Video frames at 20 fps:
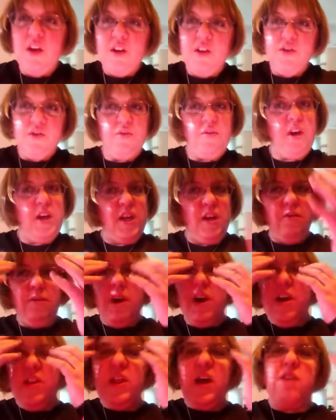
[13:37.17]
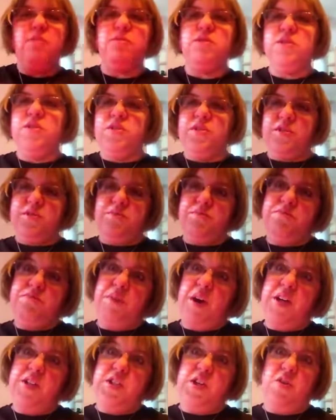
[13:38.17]
So anyway, that was
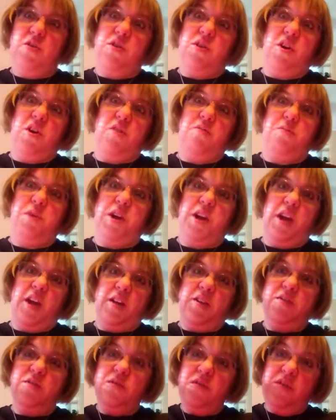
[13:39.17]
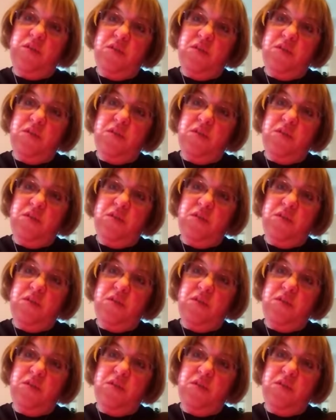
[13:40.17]
my tarot card reading.